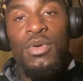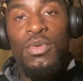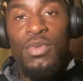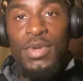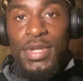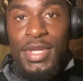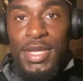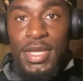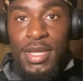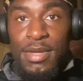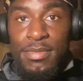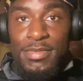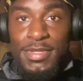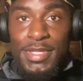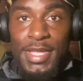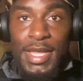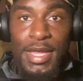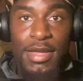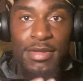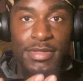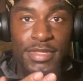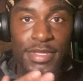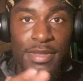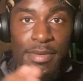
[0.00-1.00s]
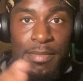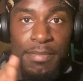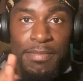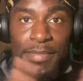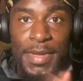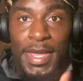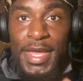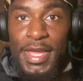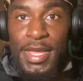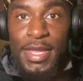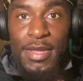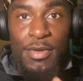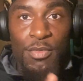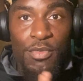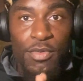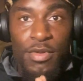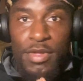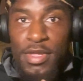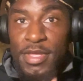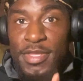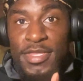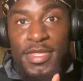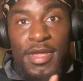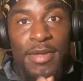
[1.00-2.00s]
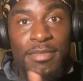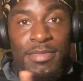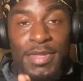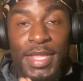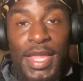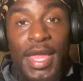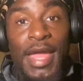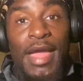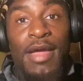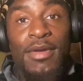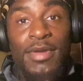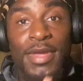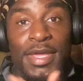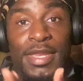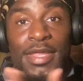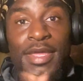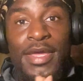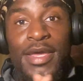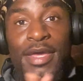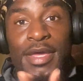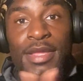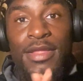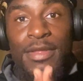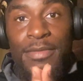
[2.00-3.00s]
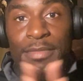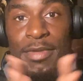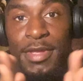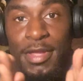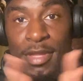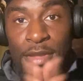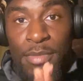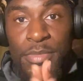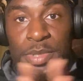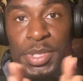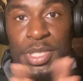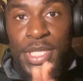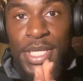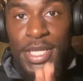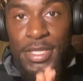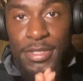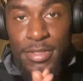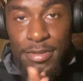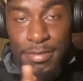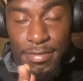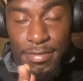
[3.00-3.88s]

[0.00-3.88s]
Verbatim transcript: when it comes down to them bed, when it's something down getting her in them, in them sheets,